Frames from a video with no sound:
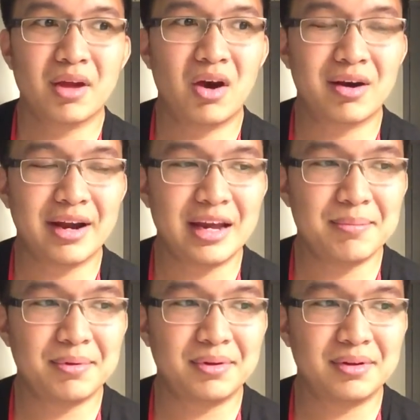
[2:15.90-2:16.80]
are
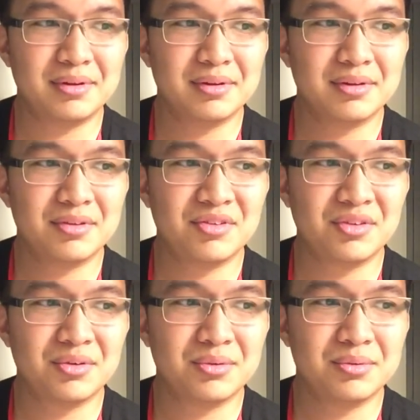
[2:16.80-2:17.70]
able
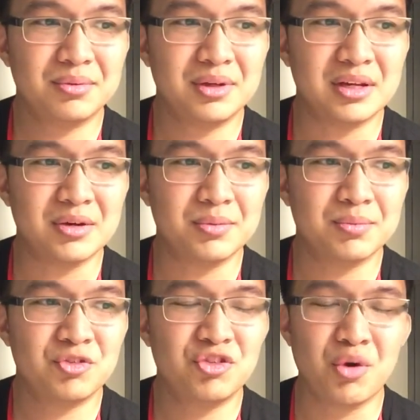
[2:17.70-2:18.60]
to, you know,
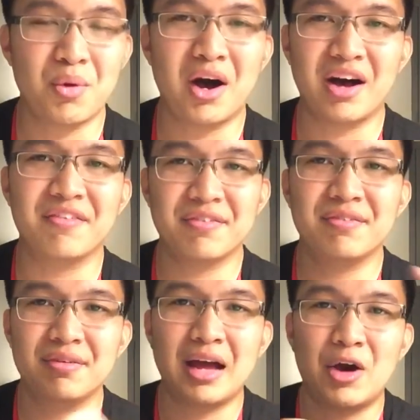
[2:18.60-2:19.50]
show off
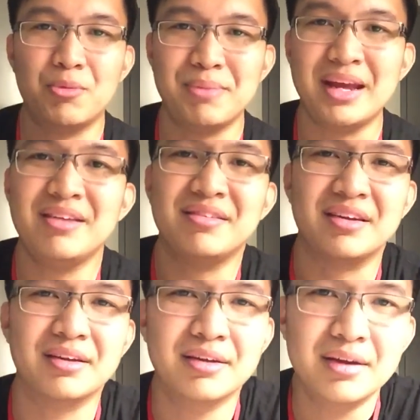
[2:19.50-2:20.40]
how
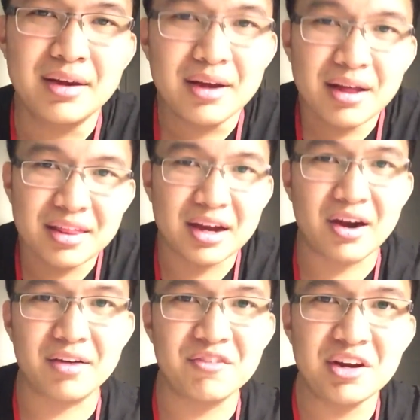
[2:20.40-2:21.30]
amazing they
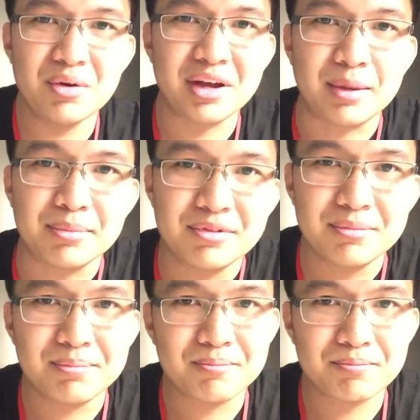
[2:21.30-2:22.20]
are at video games
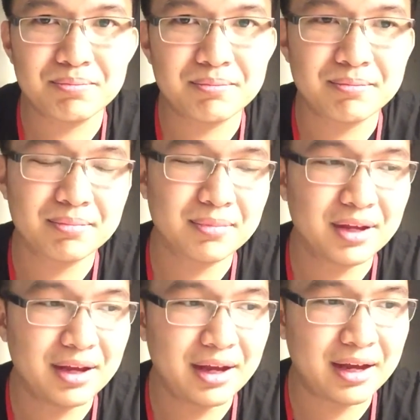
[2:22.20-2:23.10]

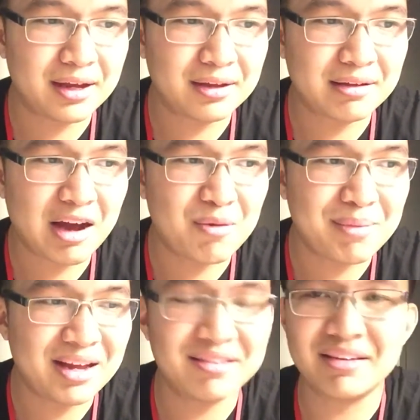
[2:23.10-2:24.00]
and how
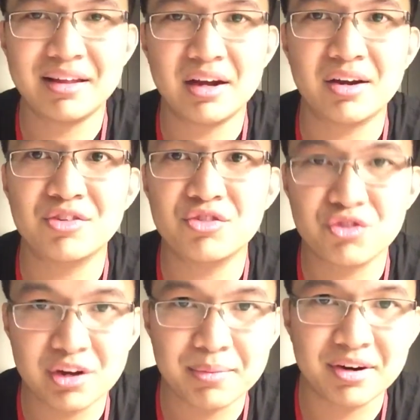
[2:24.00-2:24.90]
amazing they are as
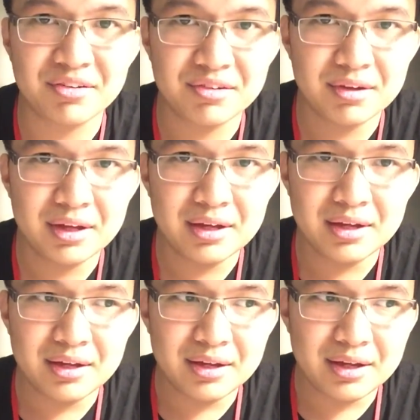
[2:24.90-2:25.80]
streamers.
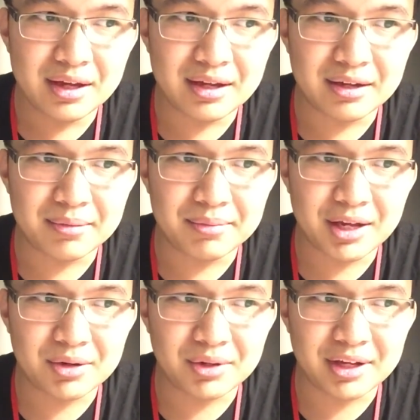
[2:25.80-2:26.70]
Um,
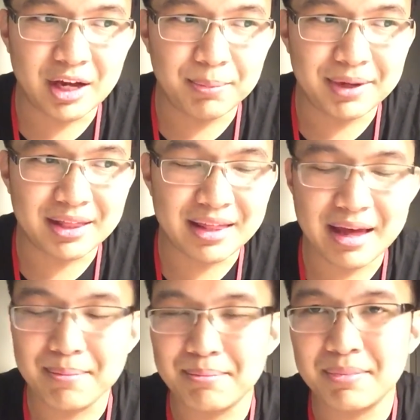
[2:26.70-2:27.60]
not only helping
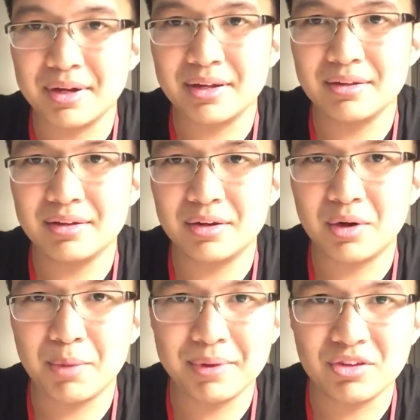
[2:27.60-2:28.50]
them, but, you know,
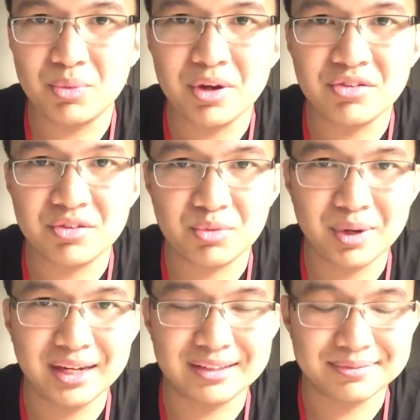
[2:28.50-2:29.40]
helping Twitch as
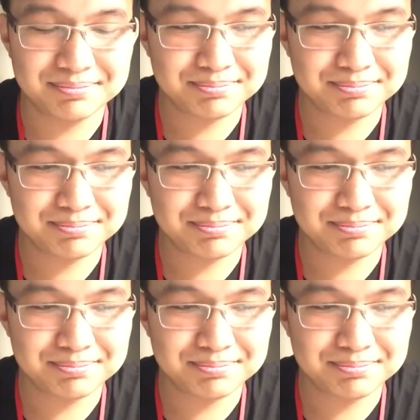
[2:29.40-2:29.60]
well.